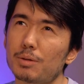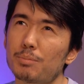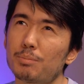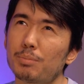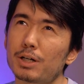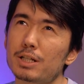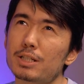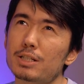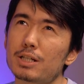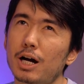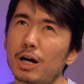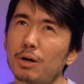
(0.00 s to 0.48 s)

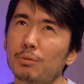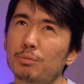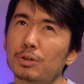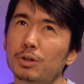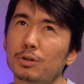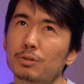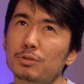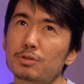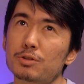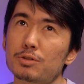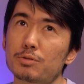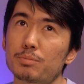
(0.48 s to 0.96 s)
but I
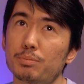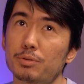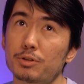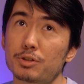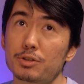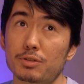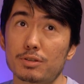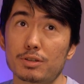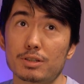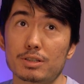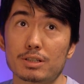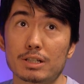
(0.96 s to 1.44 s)
would also
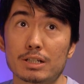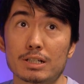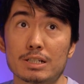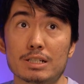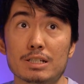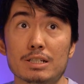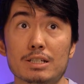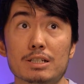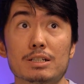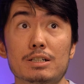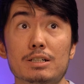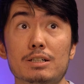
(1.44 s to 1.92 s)
push this
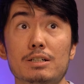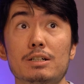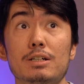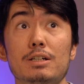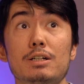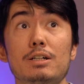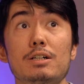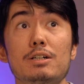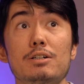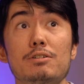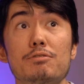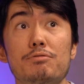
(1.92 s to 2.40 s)
idea
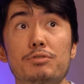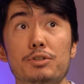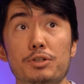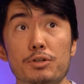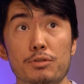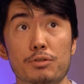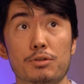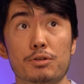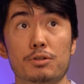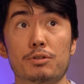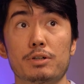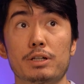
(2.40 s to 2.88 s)

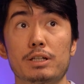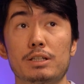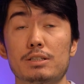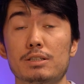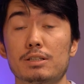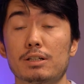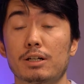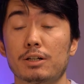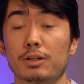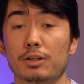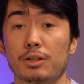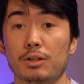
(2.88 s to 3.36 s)
further
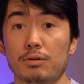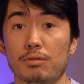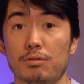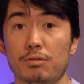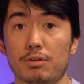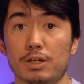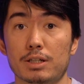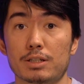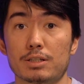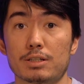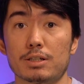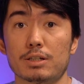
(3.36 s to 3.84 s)
and argue
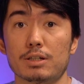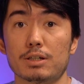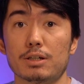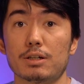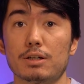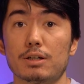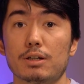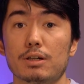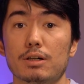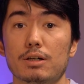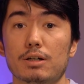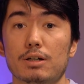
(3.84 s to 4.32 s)
that
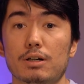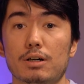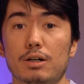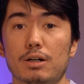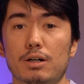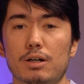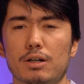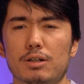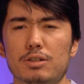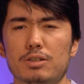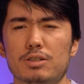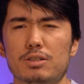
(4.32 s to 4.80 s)

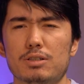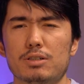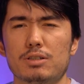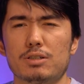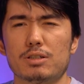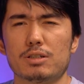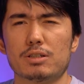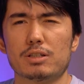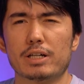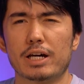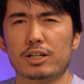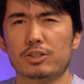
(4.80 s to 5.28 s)

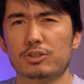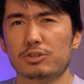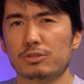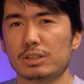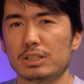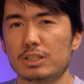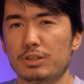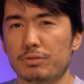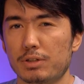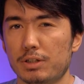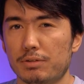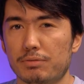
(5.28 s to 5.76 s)

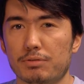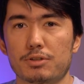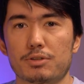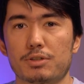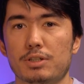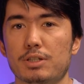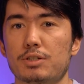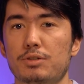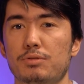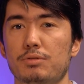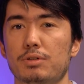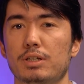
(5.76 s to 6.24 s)
actually 21st
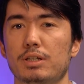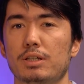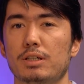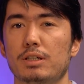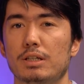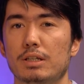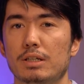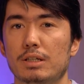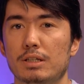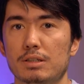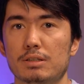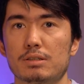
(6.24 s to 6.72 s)
century
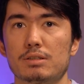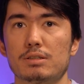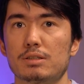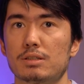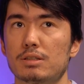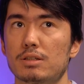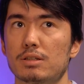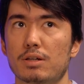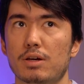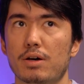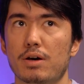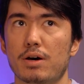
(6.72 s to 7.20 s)

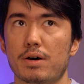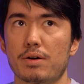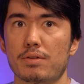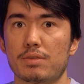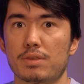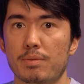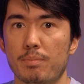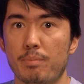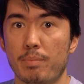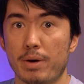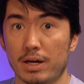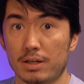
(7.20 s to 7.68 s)
is
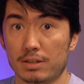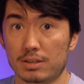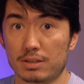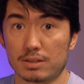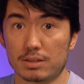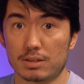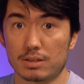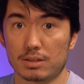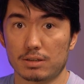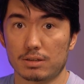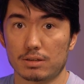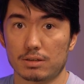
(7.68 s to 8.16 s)
the
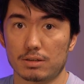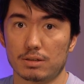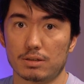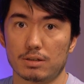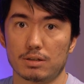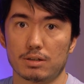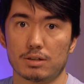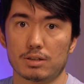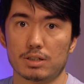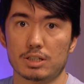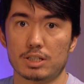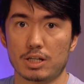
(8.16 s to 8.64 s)
best
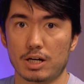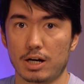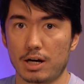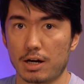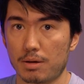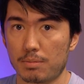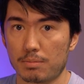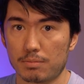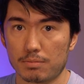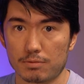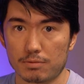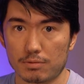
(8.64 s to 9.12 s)

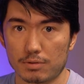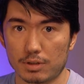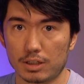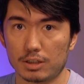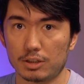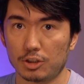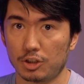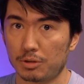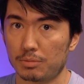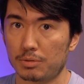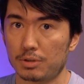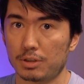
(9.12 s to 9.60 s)
time
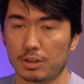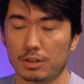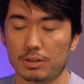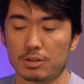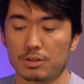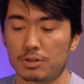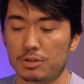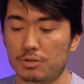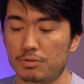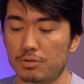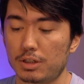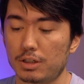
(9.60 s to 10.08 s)
in human
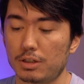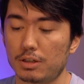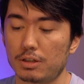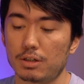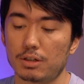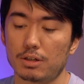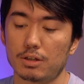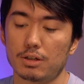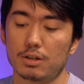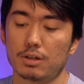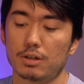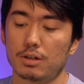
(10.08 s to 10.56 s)

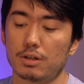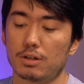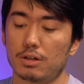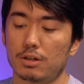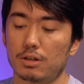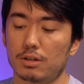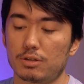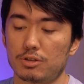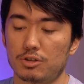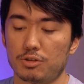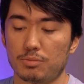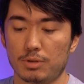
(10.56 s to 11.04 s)
history
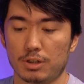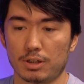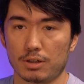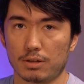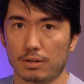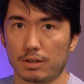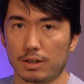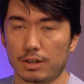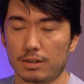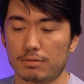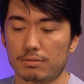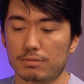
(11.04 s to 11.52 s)
to be
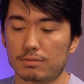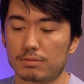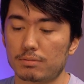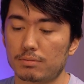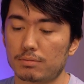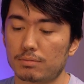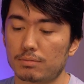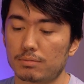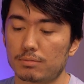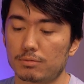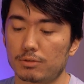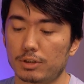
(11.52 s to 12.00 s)
alive,
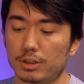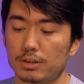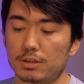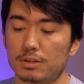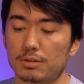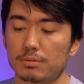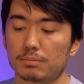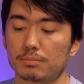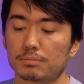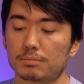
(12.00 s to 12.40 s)
right?